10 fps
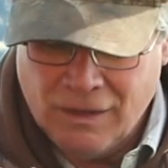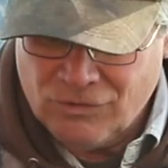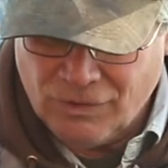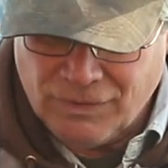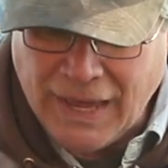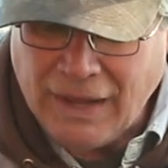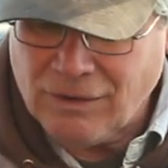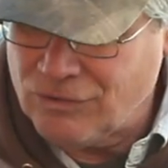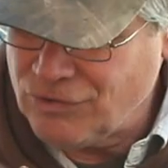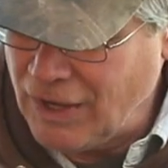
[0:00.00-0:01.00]
So that
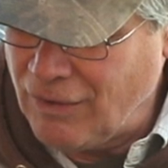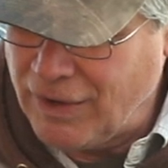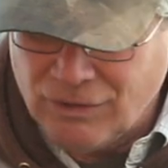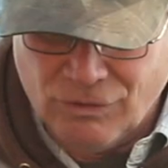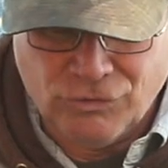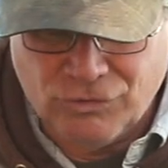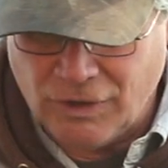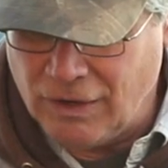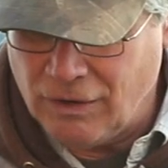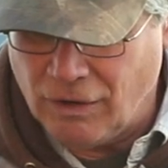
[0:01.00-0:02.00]
is how I use
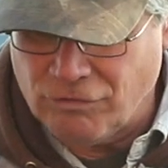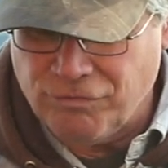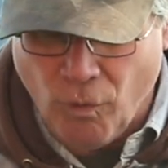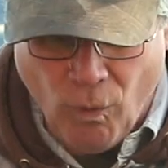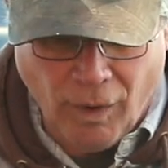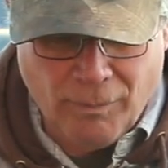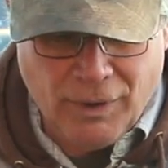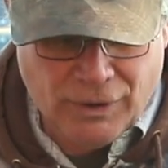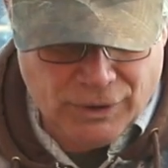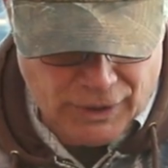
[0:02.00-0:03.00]
and form
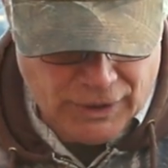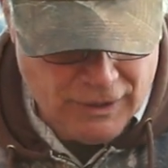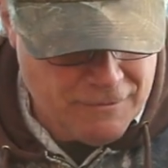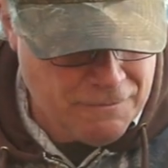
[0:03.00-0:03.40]
a hood,